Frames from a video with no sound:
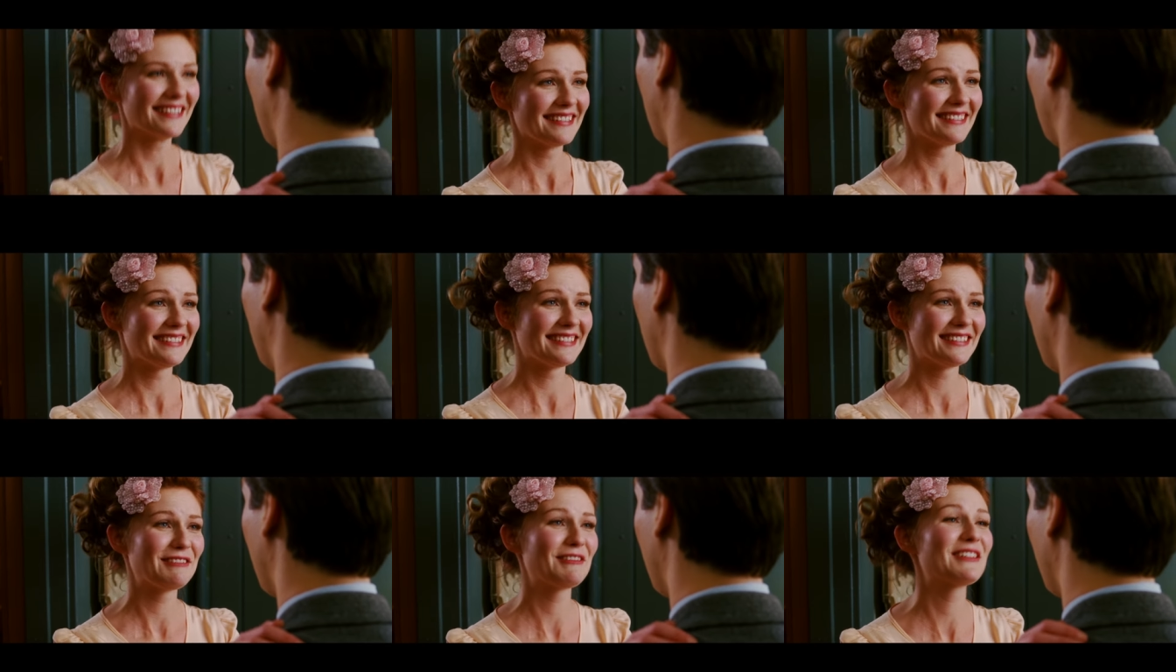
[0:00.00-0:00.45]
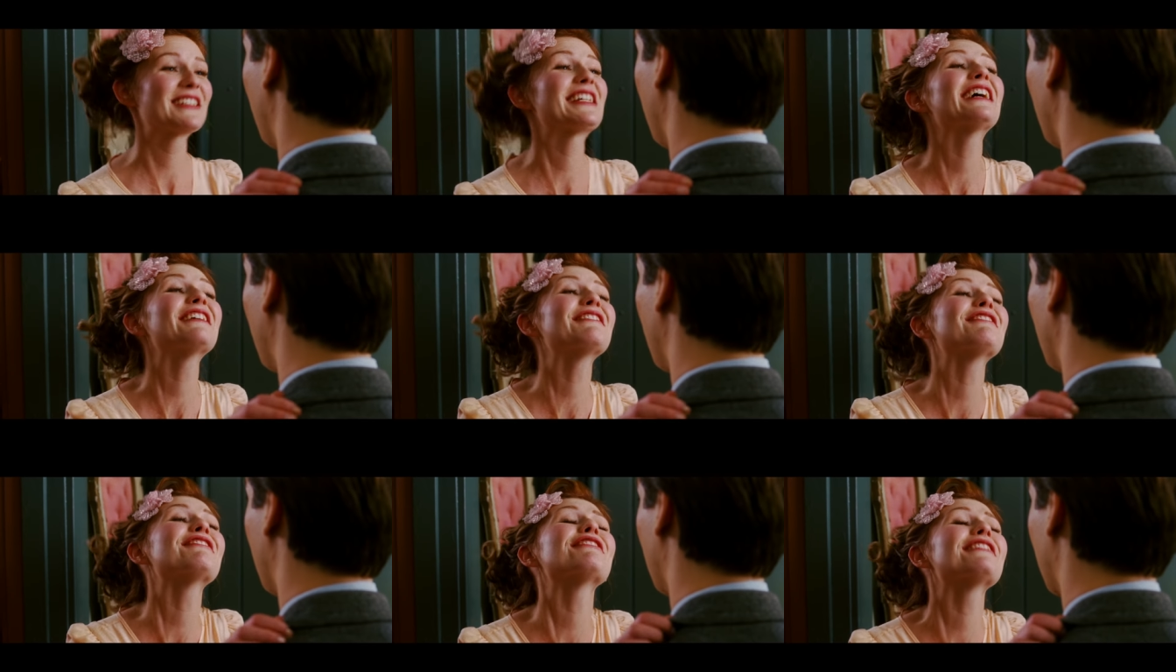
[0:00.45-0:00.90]
wrong, none of
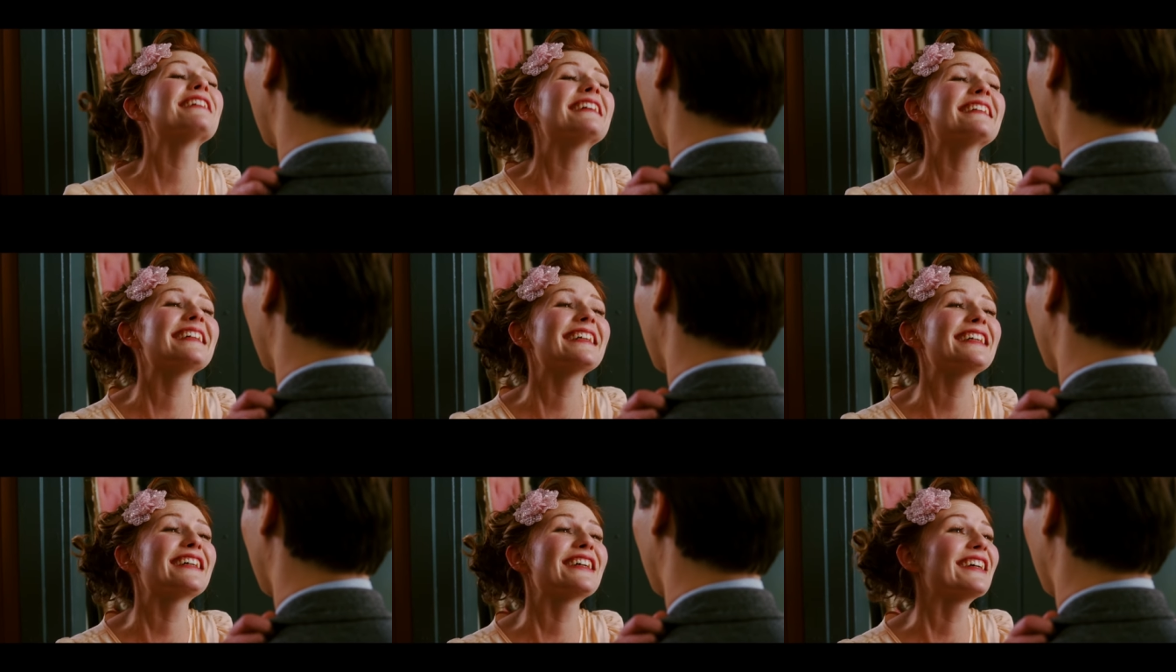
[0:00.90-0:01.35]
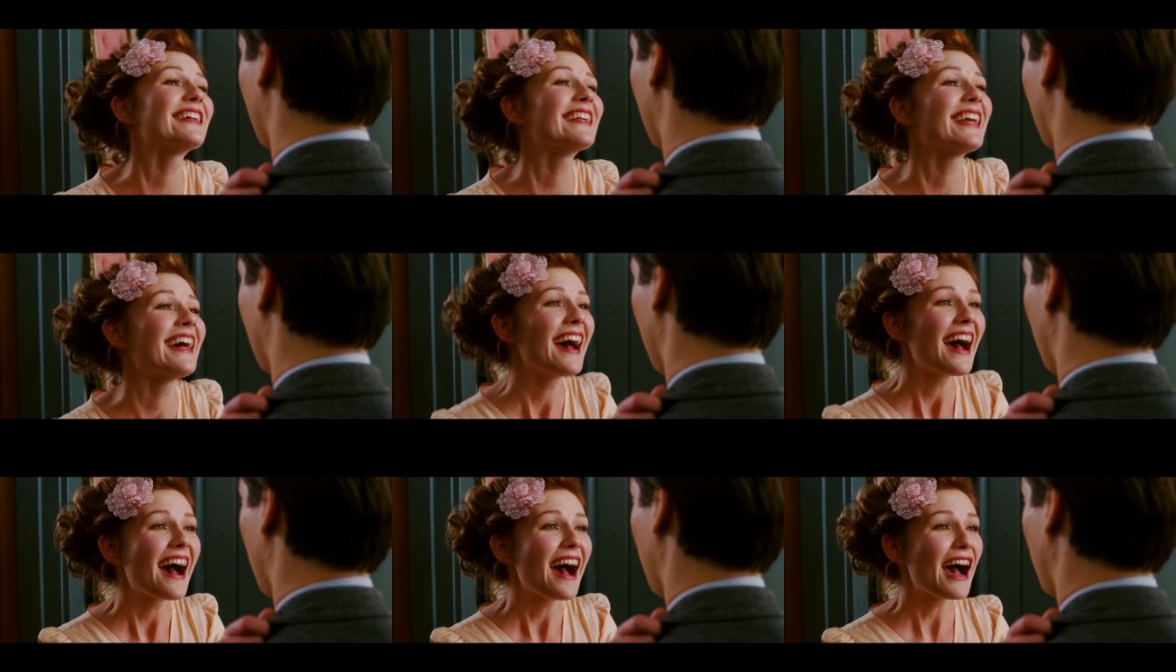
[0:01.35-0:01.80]
these scenes are
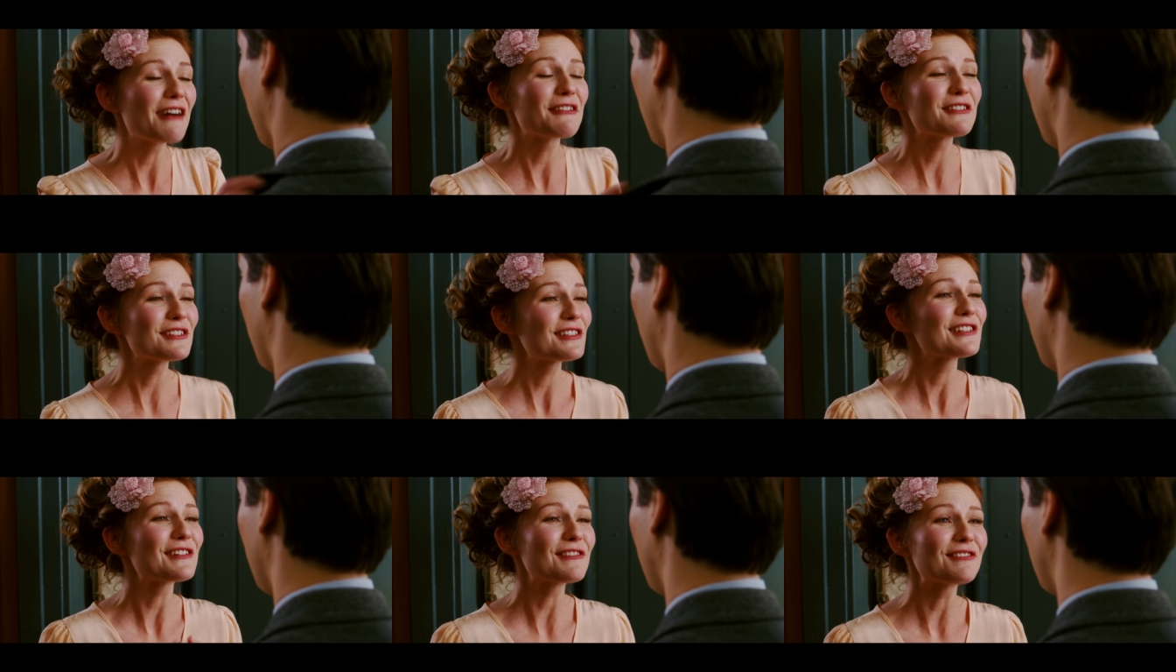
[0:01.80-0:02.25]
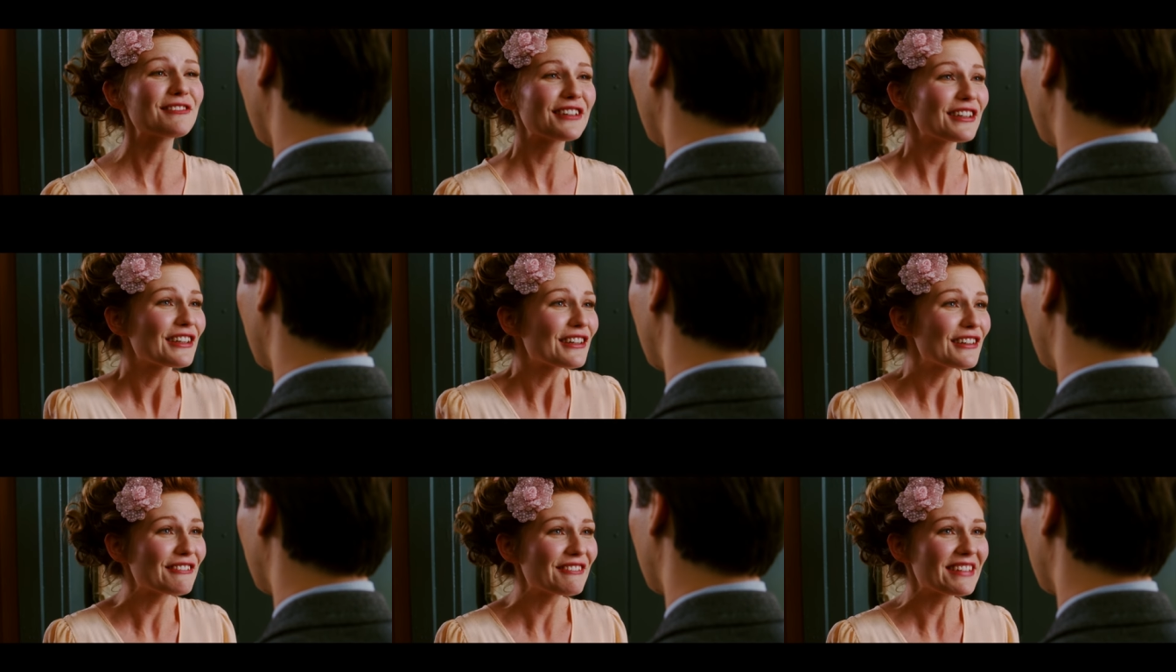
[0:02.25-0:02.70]
bad. I actually love
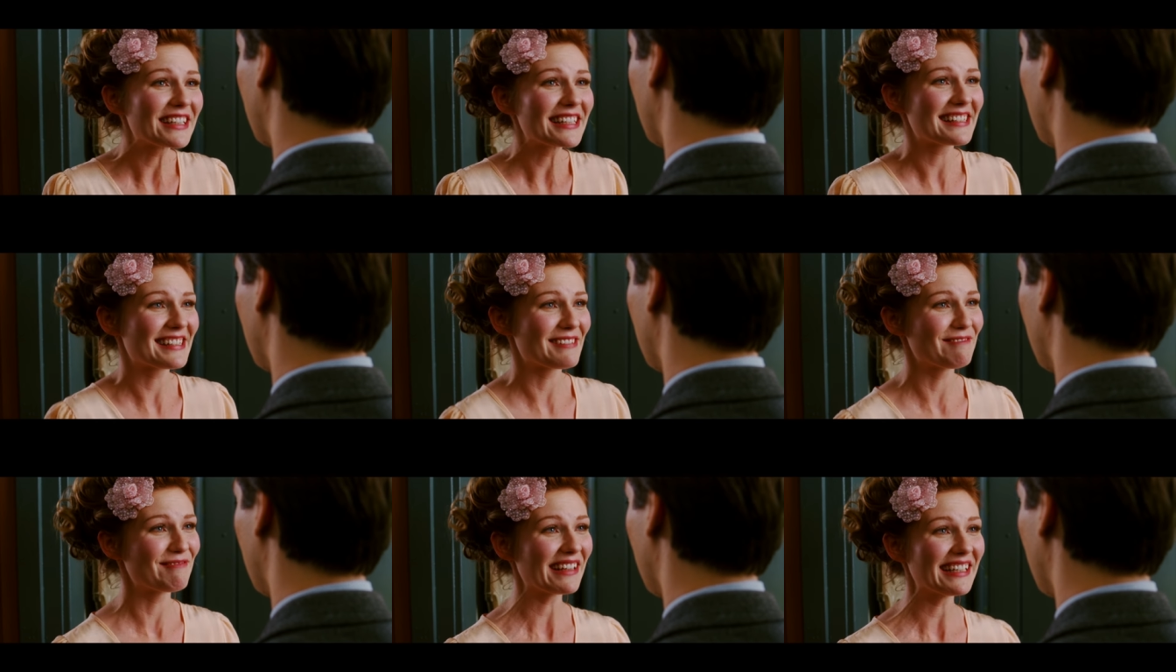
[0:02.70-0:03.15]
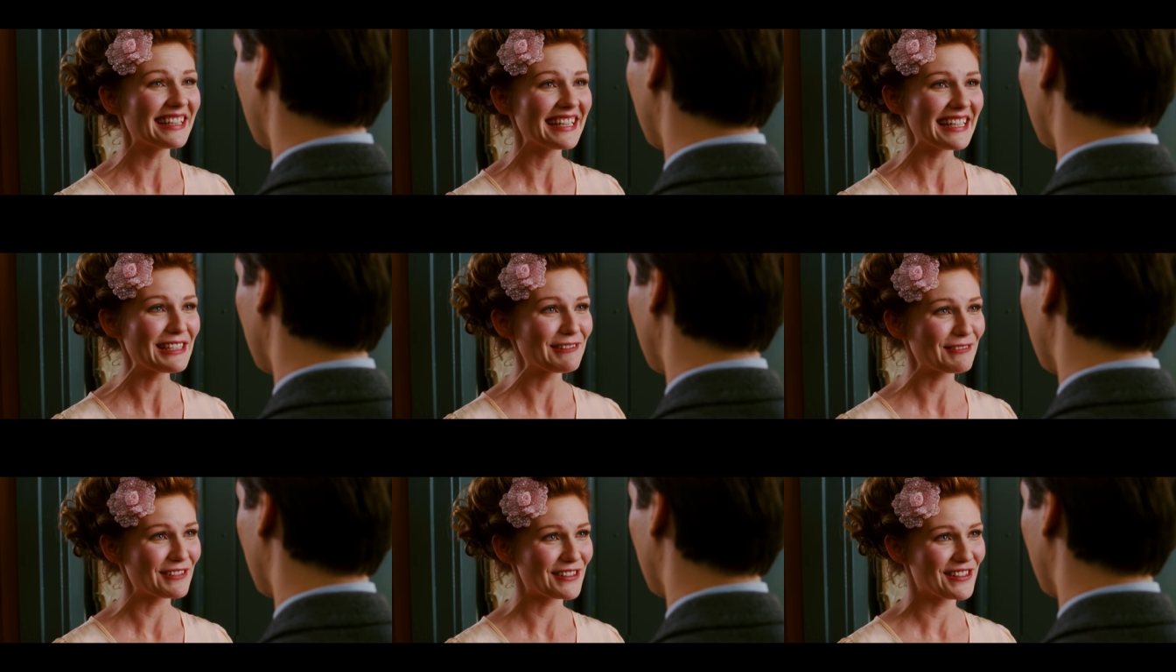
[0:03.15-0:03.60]
all of them
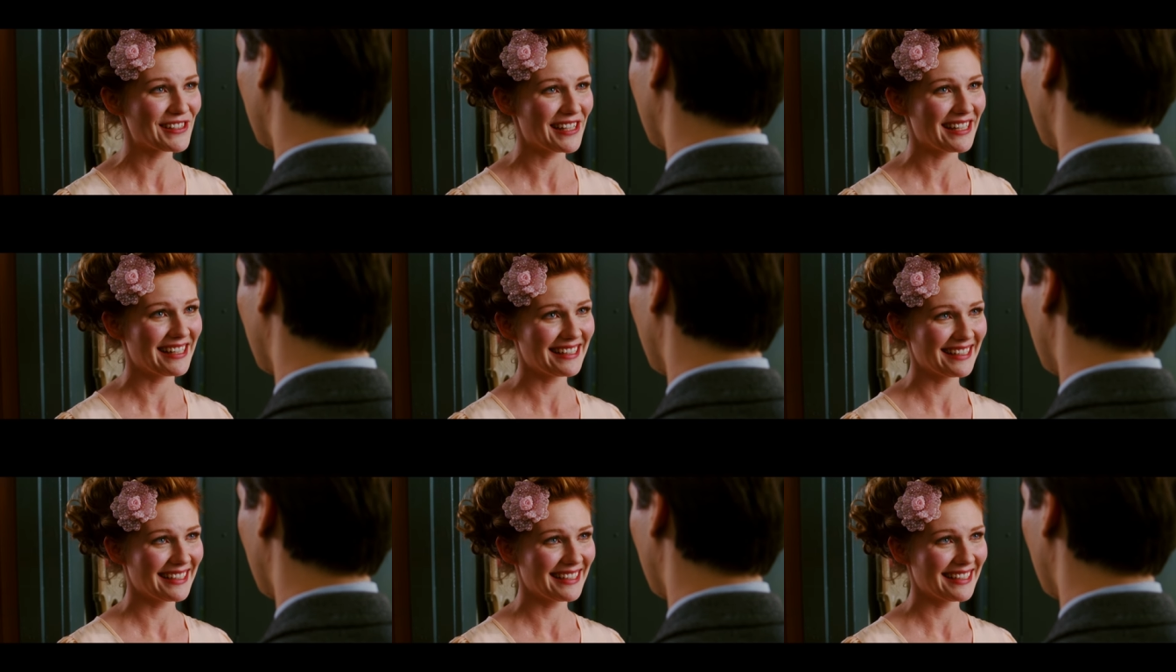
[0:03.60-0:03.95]
individually. I